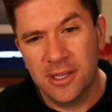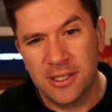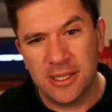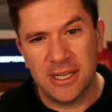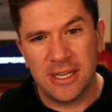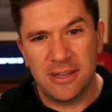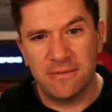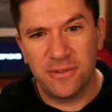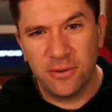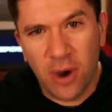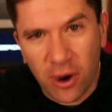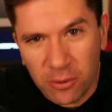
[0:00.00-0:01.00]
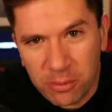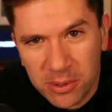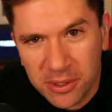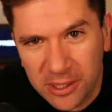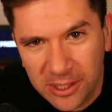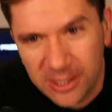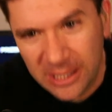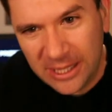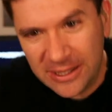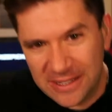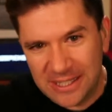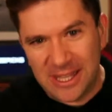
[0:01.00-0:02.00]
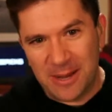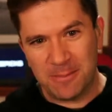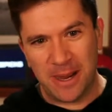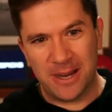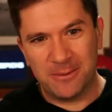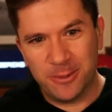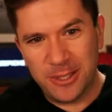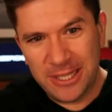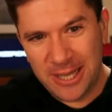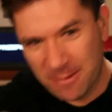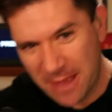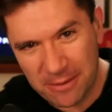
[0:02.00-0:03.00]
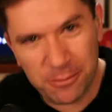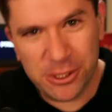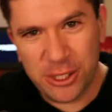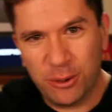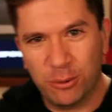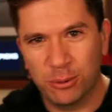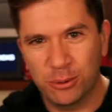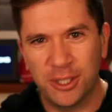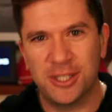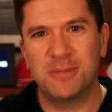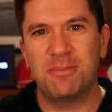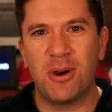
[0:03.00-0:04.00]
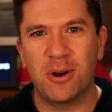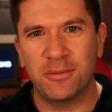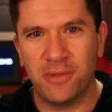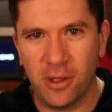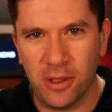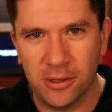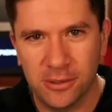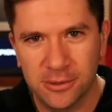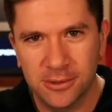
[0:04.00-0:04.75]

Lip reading: to give you hope that they might win the game. That was the cruelest part of all,